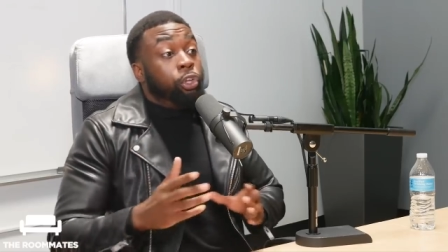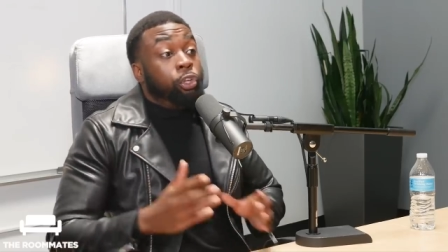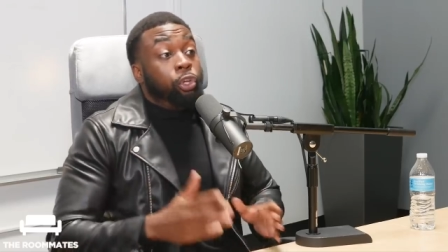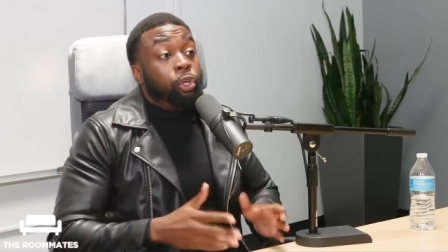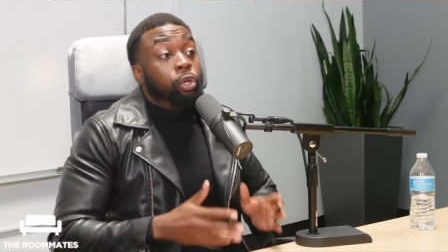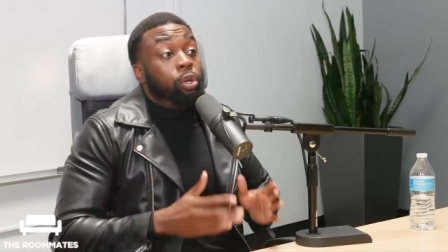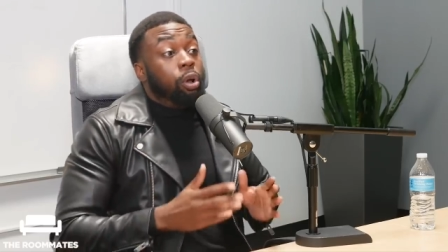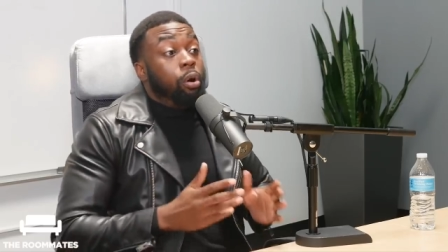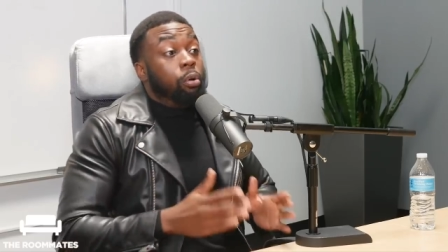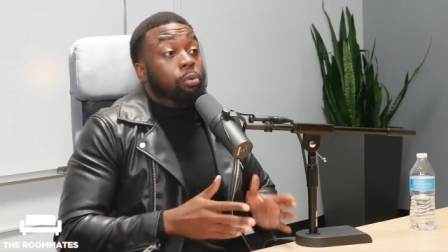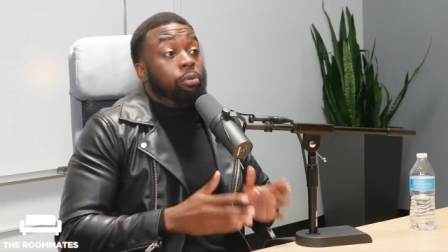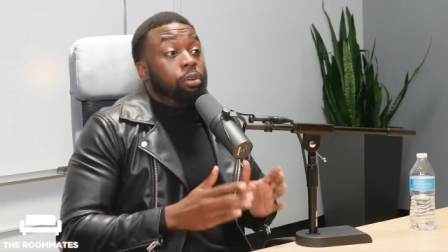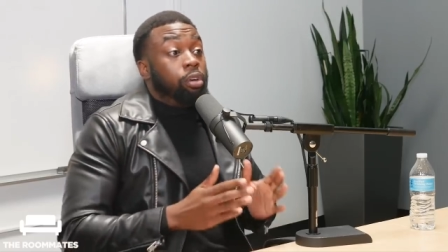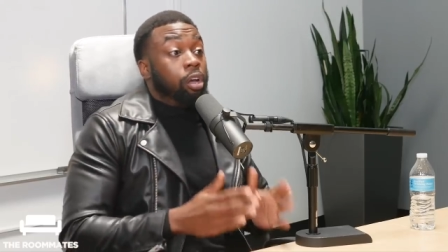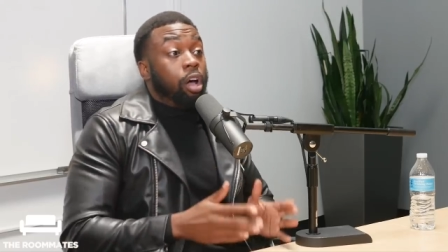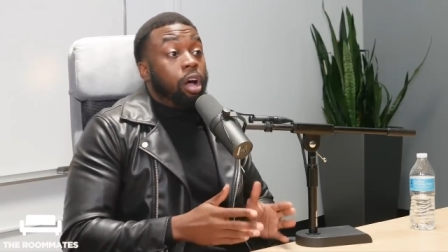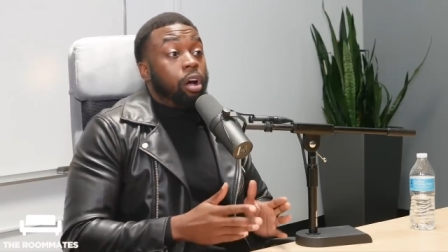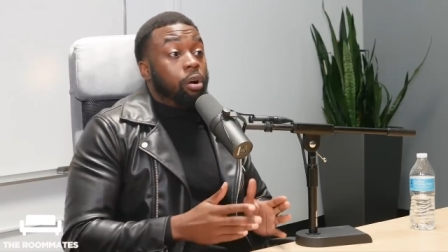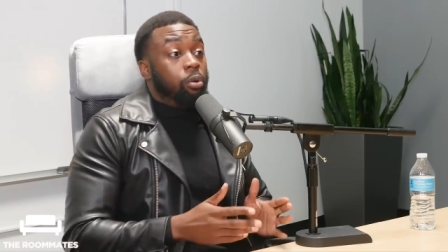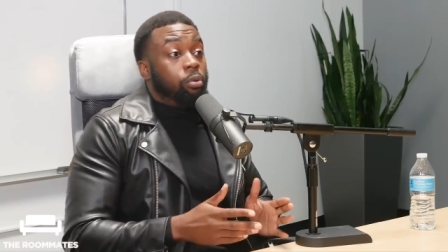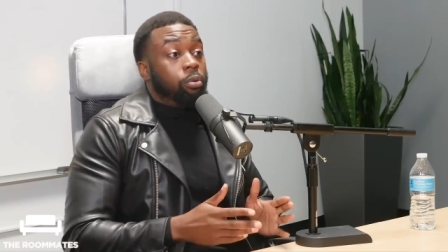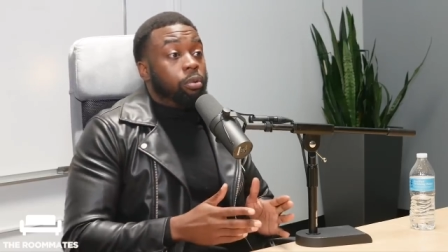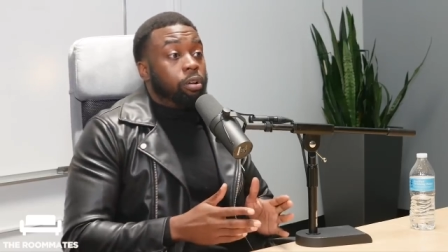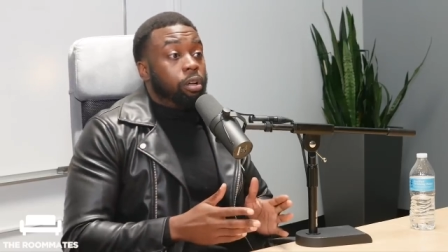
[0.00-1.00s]
You don't
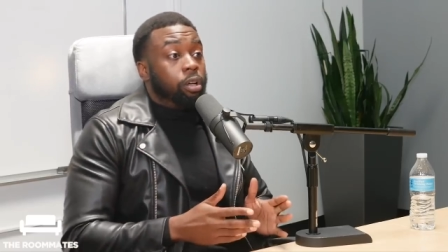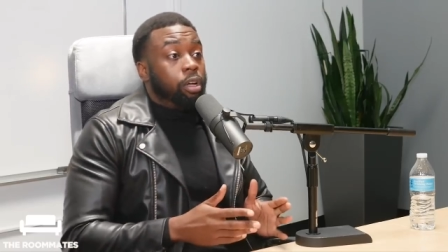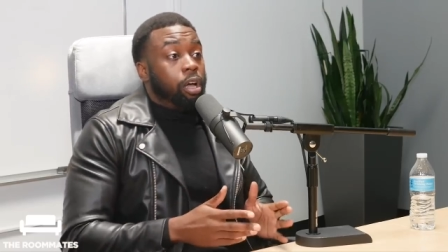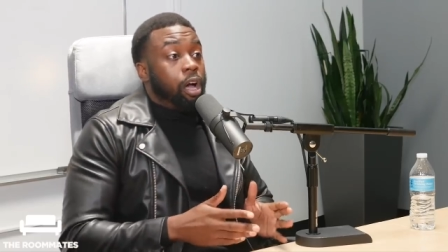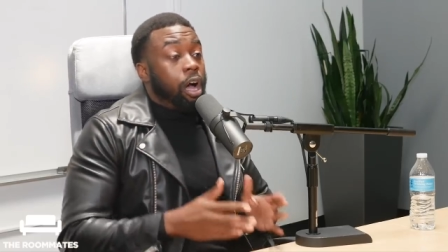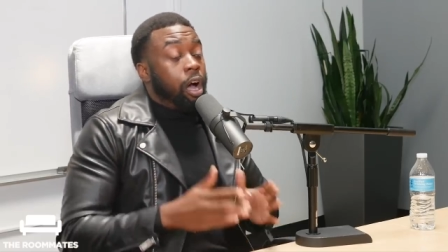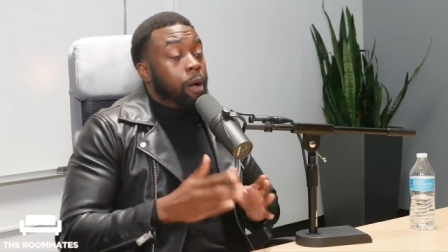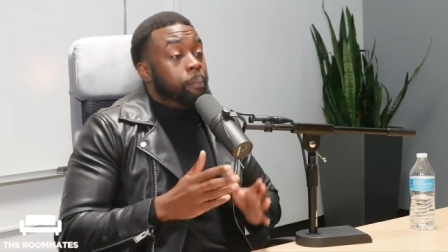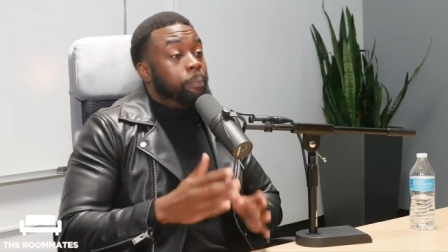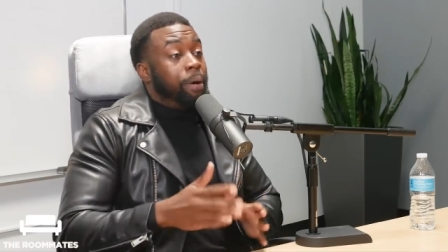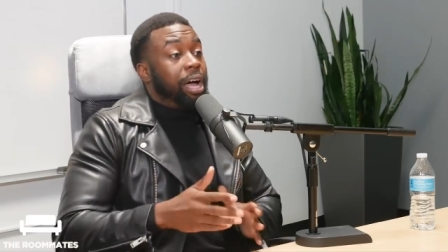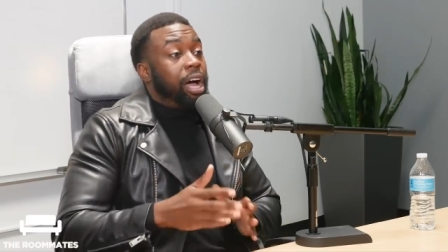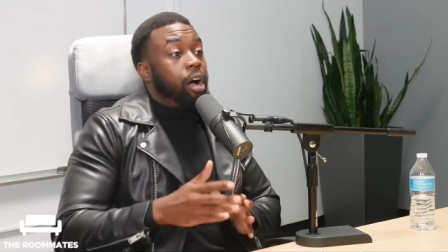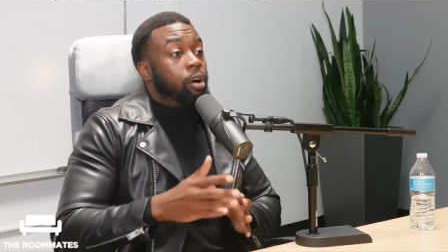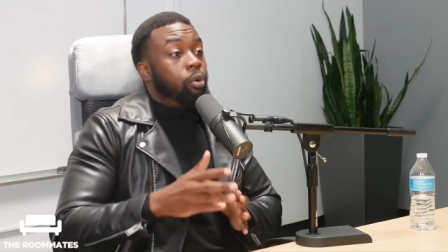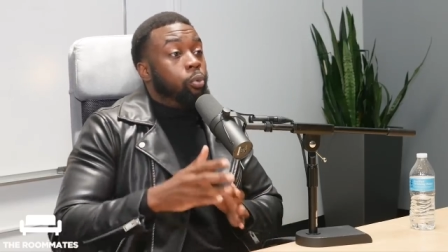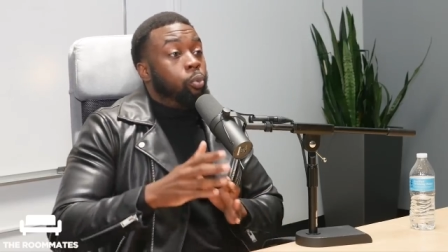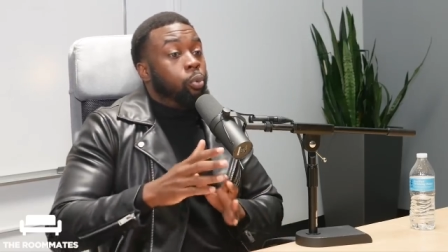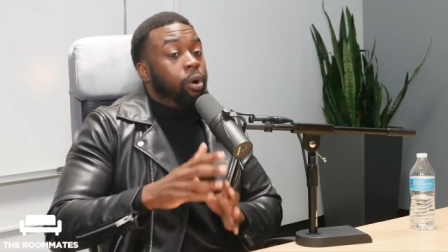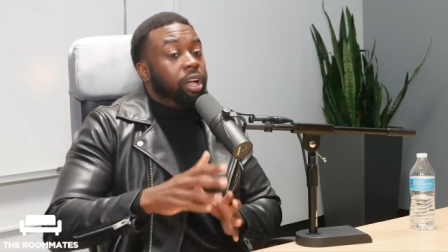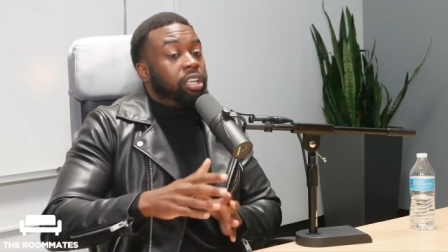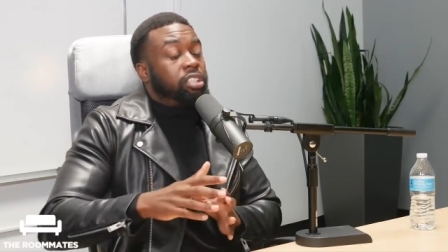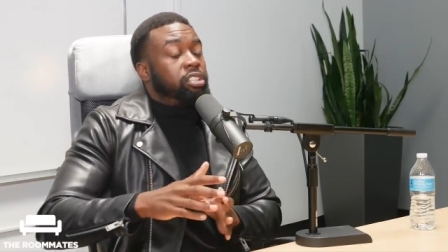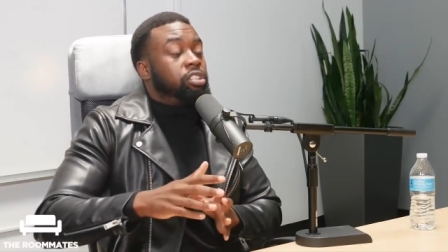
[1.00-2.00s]
know
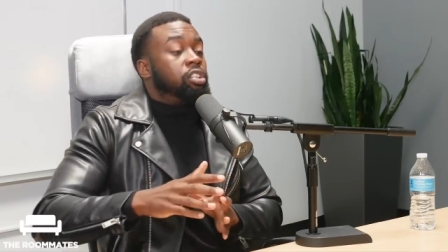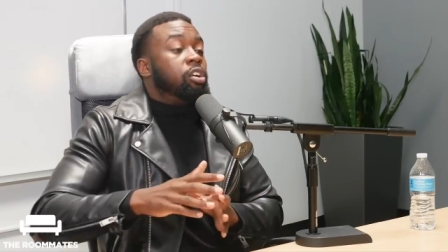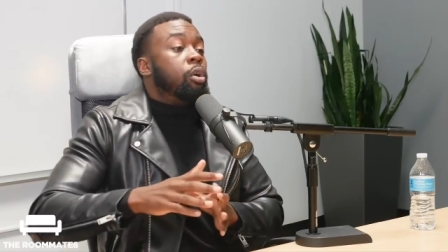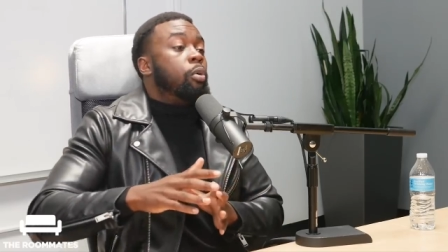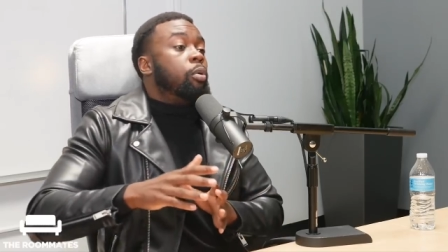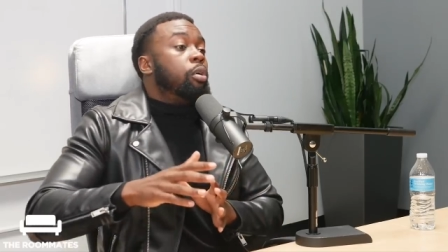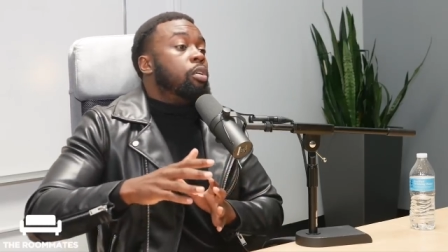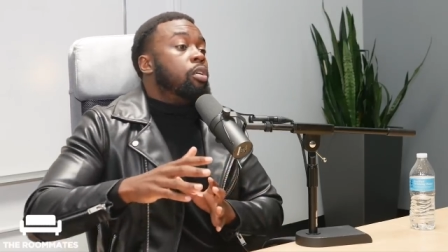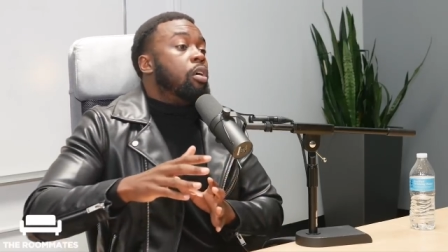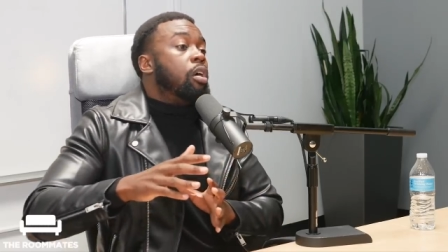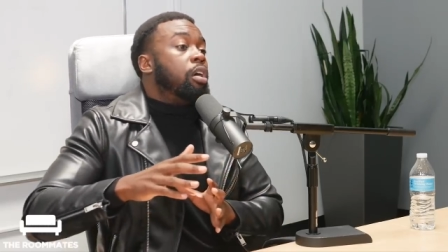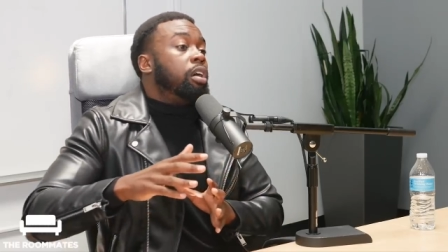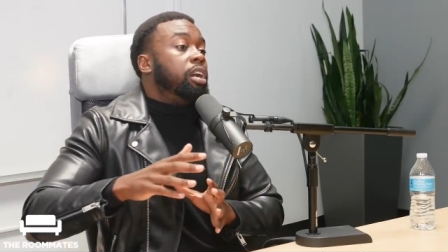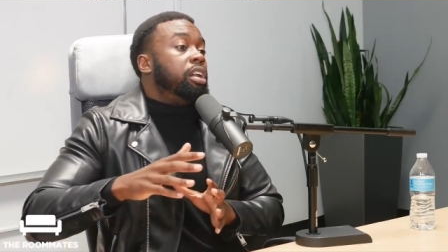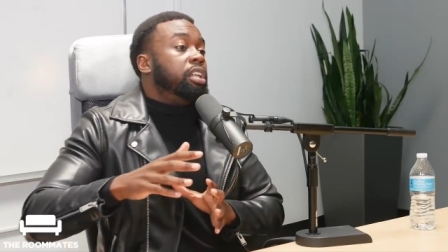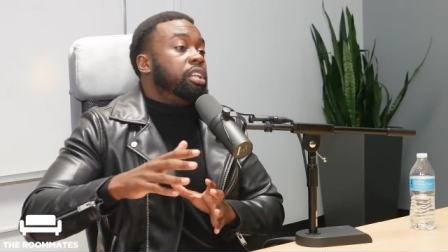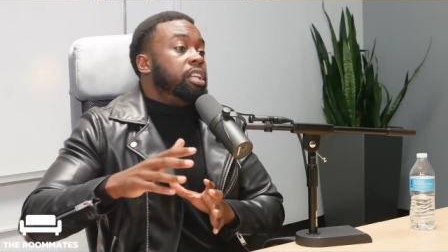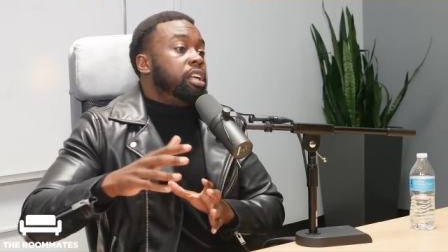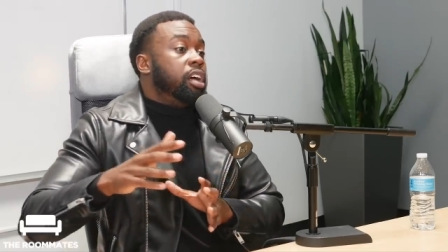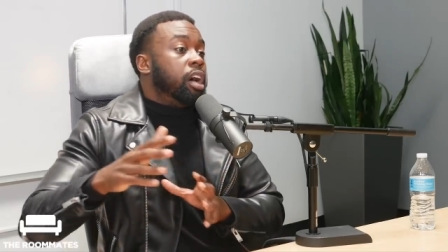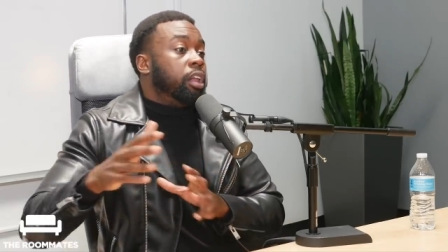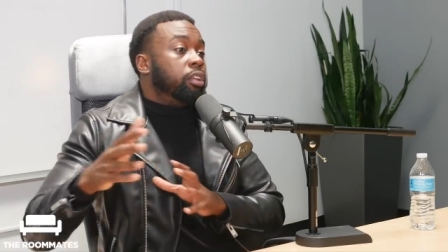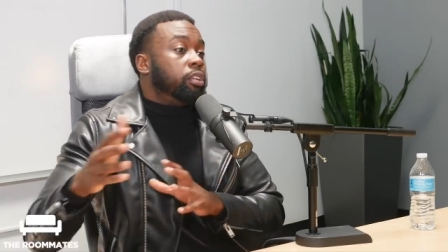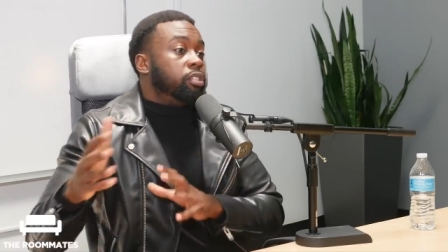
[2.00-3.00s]
about what's going on
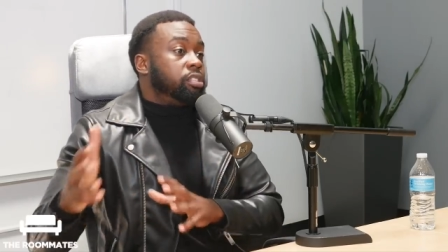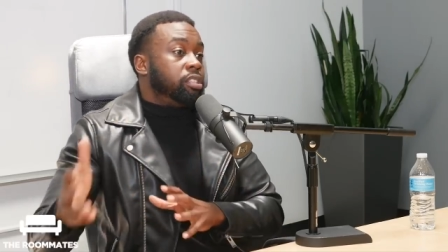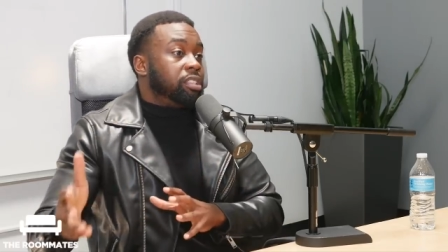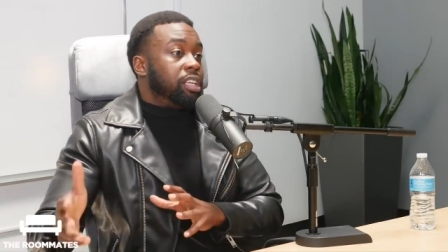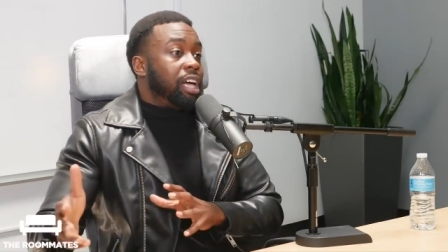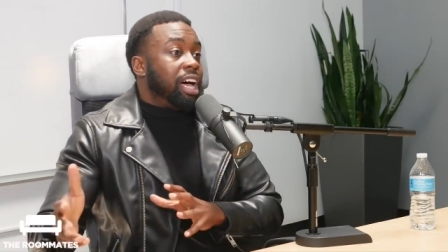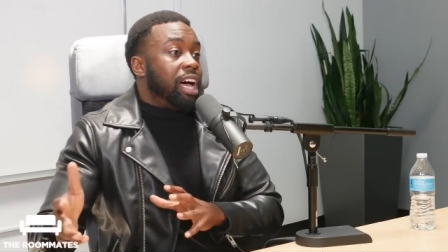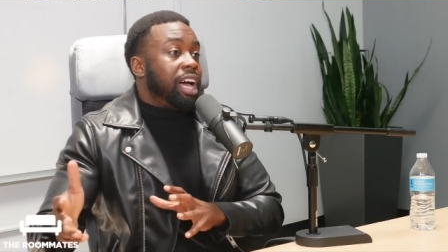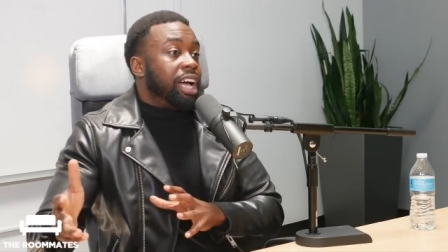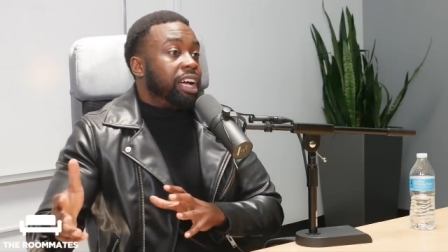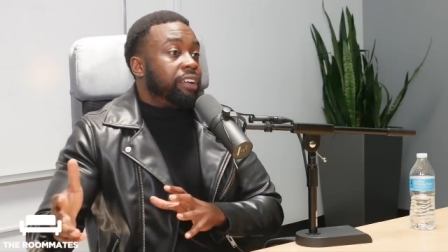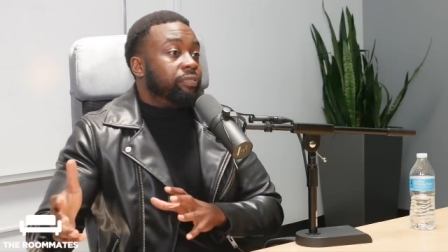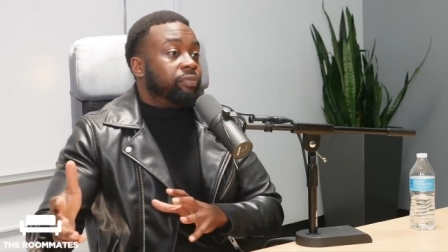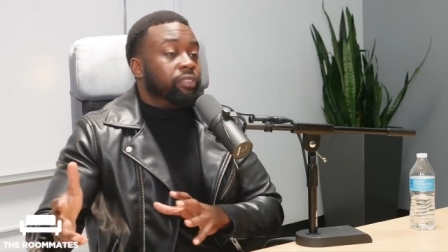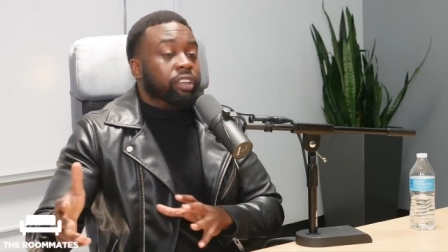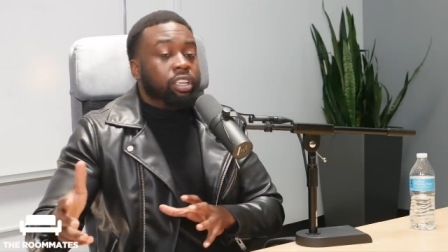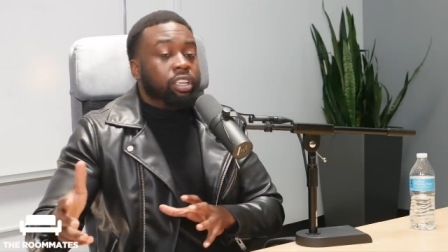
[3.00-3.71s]
the other side.